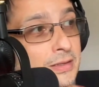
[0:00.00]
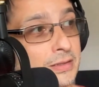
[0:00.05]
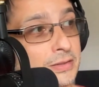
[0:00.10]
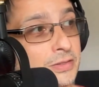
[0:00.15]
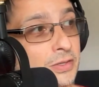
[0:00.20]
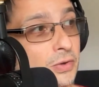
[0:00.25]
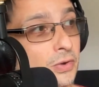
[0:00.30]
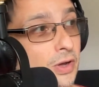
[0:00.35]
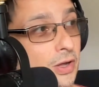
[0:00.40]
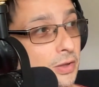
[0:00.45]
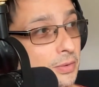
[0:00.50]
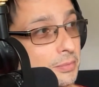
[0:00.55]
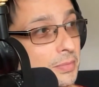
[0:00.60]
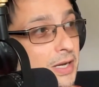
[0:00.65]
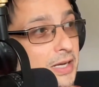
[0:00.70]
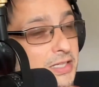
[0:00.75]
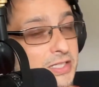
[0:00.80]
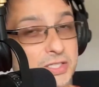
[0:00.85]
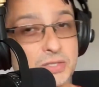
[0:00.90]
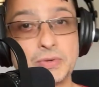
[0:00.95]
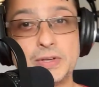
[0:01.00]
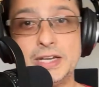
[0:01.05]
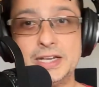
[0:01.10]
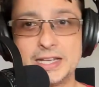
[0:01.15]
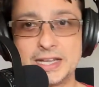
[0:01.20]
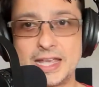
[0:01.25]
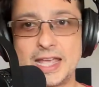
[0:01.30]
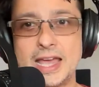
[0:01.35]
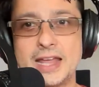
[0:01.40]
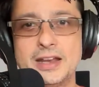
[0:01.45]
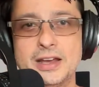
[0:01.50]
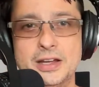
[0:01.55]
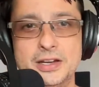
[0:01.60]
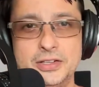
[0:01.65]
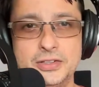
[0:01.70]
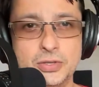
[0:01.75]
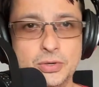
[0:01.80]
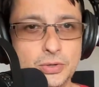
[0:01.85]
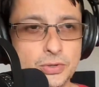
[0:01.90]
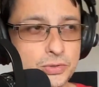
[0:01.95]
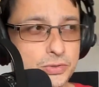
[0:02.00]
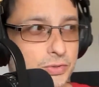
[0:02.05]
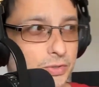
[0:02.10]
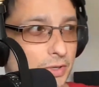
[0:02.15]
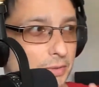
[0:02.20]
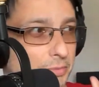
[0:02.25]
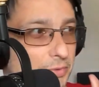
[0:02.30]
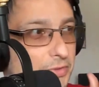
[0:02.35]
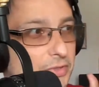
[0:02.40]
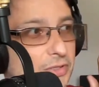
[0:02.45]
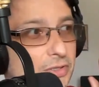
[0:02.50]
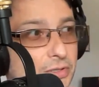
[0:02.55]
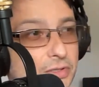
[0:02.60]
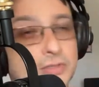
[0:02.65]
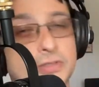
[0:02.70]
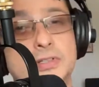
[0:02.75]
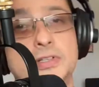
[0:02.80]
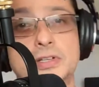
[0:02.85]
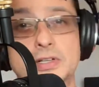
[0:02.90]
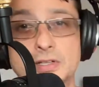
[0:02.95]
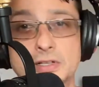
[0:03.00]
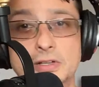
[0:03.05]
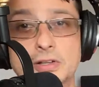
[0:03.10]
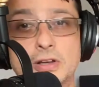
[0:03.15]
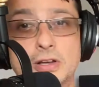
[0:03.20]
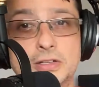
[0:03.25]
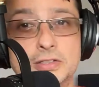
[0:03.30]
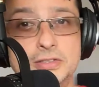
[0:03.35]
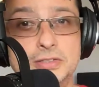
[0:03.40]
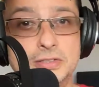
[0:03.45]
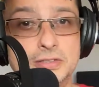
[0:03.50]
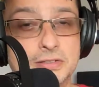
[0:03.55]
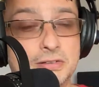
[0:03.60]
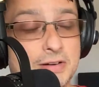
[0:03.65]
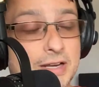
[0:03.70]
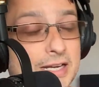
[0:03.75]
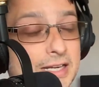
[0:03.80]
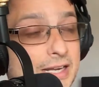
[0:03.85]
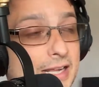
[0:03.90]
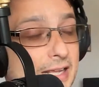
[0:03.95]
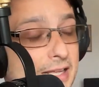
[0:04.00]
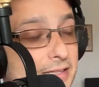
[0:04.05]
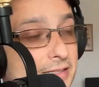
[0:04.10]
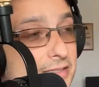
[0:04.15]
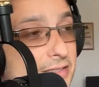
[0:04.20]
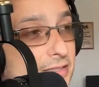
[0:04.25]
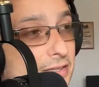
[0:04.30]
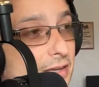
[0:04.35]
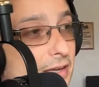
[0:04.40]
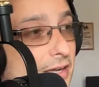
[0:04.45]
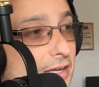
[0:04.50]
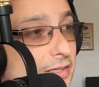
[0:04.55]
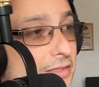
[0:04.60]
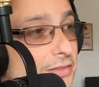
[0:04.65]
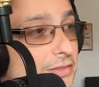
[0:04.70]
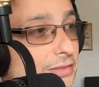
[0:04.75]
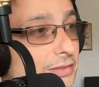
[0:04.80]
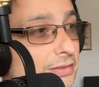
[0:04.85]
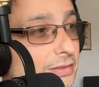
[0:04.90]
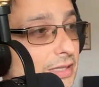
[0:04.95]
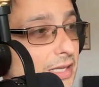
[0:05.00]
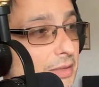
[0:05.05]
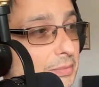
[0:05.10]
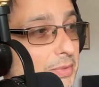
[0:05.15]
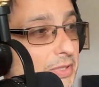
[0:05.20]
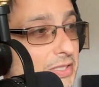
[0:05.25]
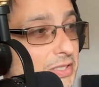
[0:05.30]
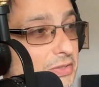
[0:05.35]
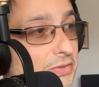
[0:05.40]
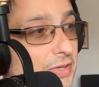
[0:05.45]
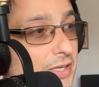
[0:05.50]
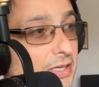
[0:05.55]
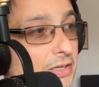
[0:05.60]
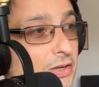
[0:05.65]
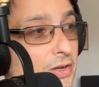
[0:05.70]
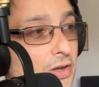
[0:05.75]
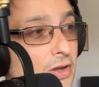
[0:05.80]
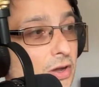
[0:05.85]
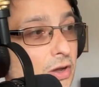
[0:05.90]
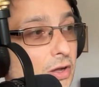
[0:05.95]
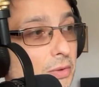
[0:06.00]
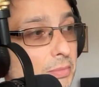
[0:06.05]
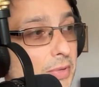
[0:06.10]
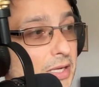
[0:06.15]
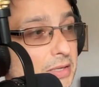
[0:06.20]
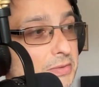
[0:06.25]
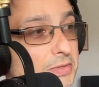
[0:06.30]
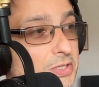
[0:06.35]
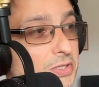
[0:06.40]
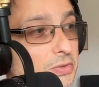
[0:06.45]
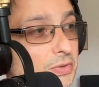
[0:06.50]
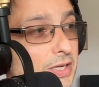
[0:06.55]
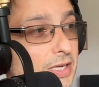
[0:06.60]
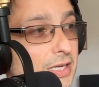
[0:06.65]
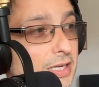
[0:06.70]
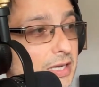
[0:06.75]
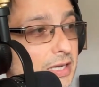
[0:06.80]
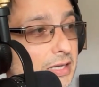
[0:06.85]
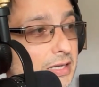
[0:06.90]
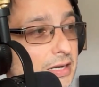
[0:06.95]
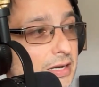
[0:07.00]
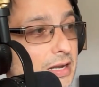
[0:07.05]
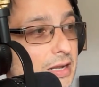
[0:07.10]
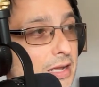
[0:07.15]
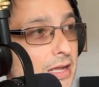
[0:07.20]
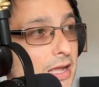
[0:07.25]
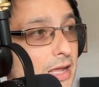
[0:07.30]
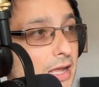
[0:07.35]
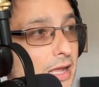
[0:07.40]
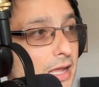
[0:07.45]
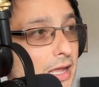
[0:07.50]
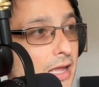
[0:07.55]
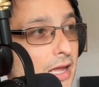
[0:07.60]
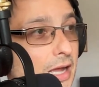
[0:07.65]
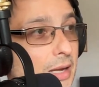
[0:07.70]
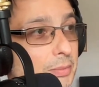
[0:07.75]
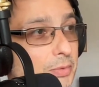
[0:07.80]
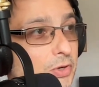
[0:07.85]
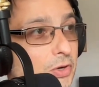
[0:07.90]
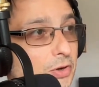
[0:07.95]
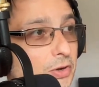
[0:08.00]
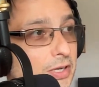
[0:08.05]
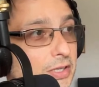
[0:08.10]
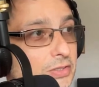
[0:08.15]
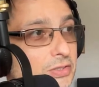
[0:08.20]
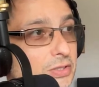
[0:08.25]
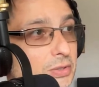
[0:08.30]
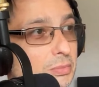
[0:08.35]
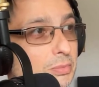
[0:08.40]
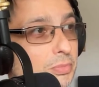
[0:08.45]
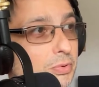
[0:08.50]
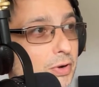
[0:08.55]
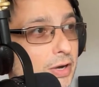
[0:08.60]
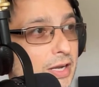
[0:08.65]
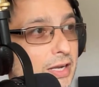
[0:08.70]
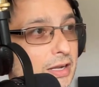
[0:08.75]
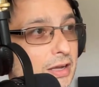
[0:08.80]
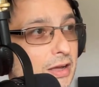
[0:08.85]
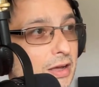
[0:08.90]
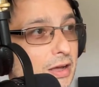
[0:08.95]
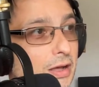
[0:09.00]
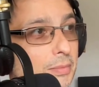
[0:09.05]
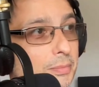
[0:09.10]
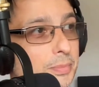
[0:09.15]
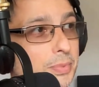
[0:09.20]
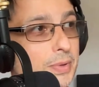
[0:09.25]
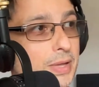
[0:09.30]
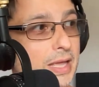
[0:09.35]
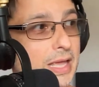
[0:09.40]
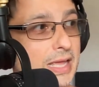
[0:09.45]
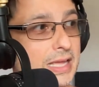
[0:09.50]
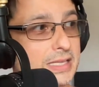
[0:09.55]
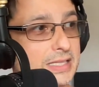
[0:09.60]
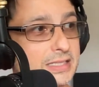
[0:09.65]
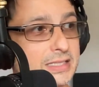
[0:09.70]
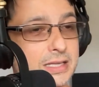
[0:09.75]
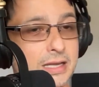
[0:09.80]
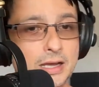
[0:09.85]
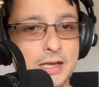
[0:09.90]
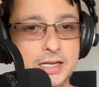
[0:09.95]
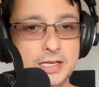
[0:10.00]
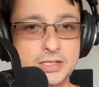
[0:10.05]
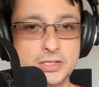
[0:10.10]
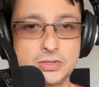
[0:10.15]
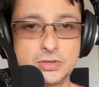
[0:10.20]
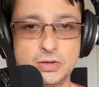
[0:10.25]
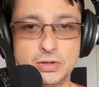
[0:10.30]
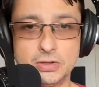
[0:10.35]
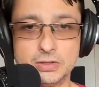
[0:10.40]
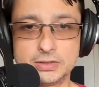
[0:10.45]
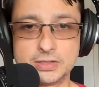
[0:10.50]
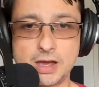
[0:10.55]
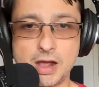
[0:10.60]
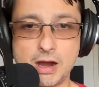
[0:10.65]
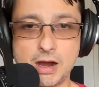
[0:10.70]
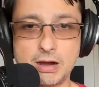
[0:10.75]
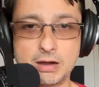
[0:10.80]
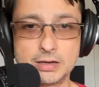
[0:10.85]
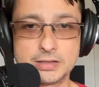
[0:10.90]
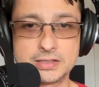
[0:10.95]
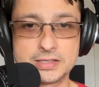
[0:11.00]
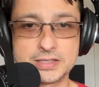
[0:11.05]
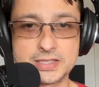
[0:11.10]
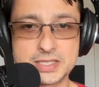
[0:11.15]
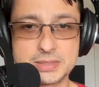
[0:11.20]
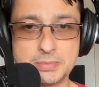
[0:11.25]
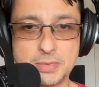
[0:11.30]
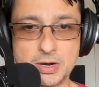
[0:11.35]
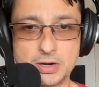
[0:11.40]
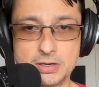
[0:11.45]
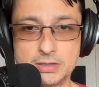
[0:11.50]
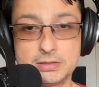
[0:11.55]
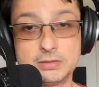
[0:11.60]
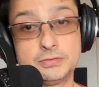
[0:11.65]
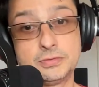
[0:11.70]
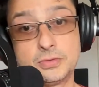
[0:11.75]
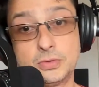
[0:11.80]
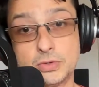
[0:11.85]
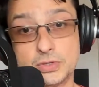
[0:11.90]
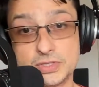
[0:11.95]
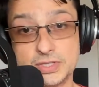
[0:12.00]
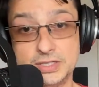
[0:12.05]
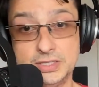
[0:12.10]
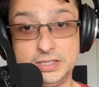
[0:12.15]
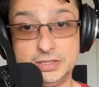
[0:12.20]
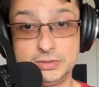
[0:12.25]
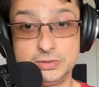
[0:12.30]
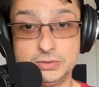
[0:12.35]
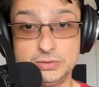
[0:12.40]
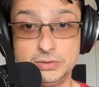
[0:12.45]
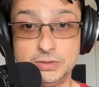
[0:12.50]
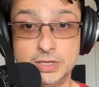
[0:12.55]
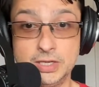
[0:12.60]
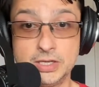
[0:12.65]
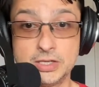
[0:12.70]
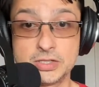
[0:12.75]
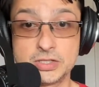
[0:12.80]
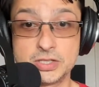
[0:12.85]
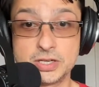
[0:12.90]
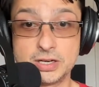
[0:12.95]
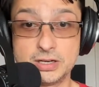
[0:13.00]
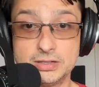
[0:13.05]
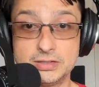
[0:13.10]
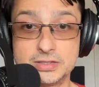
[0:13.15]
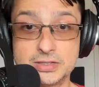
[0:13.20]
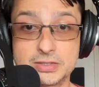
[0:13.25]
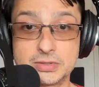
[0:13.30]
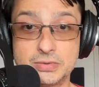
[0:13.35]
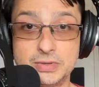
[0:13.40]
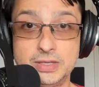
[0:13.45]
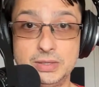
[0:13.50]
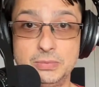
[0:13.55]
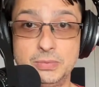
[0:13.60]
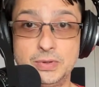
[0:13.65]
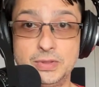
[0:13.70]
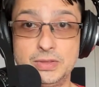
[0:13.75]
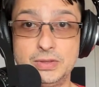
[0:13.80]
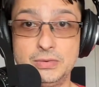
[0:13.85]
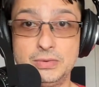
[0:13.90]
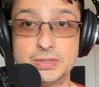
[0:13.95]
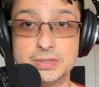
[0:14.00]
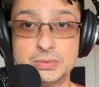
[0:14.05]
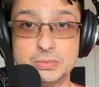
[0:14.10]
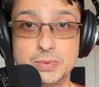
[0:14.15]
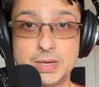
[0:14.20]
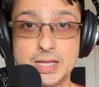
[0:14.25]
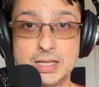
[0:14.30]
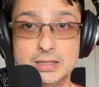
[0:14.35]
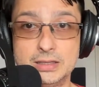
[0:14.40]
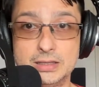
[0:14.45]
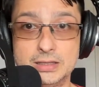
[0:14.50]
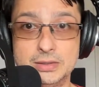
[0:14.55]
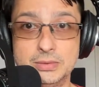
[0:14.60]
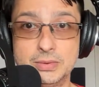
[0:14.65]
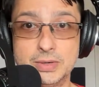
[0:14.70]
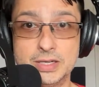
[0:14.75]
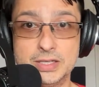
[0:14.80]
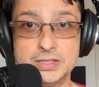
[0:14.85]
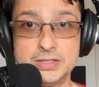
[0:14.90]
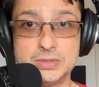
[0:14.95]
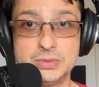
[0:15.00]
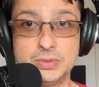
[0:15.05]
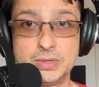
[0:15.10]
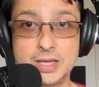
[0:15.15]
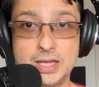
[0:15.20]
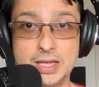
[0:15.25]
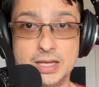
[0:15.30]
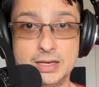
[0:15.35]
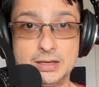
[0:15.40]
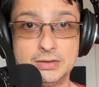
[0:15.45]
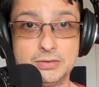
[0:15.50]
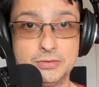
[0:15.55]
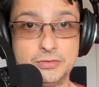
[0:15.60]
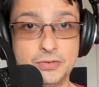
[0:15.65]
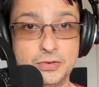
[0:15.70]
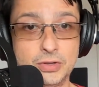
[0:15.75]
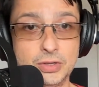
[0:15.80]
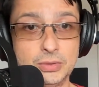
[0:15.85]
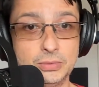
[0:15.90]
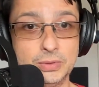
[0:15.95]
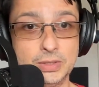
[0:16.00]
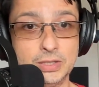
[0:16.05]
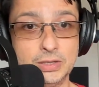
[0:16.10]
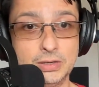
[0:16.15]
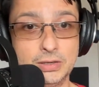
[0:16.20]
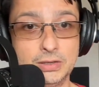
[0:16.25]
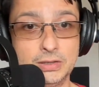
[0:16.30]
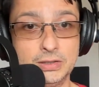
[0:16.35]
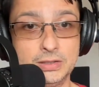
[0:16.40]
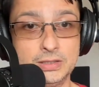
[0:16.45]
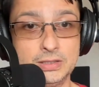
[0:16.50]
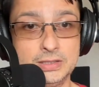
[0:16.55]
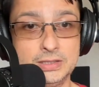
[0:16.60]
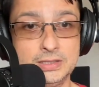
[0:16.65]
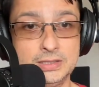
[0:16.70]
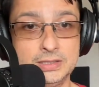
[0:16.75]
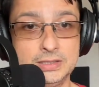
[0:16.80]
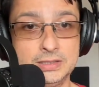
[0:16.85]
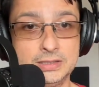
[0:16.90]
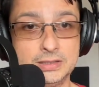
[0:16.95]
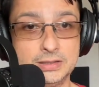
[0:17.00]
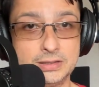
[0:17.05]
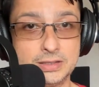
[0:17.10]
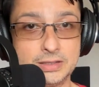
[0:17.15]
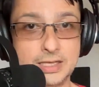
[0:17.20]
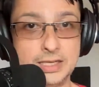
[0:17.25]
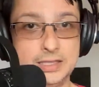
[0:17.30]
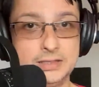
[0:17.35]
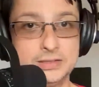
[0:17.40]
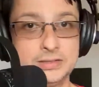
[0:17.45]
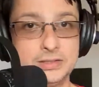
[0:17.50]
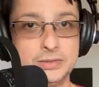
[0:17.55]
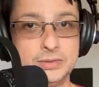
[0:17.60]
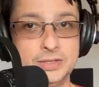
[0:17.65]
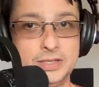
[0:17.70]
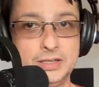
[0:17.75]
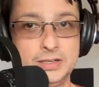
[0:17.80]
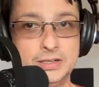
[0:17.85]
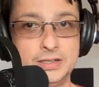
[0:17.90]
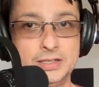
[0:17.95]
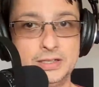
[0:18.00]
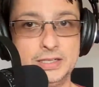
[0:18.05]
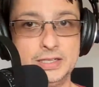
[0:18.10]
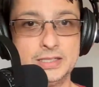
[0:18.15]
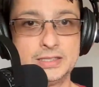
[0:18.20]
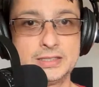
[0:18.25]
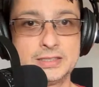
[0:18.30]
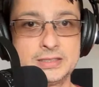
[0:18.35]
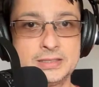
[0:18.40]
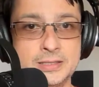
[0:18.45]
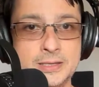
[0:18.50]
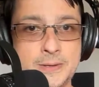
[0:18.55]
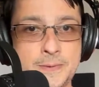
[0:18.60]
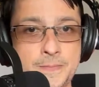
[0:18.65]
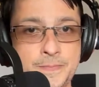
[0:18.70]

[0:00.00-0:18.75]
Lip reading: So on my screen, again, I told you I'm going to look a lot to the right-hand side to look at my screen. On my screen, I'm going to bring up a site called Art Smart. Of course, I need to share the screen with you as well. Otherwise, you can't follow along. Okay, so here it is.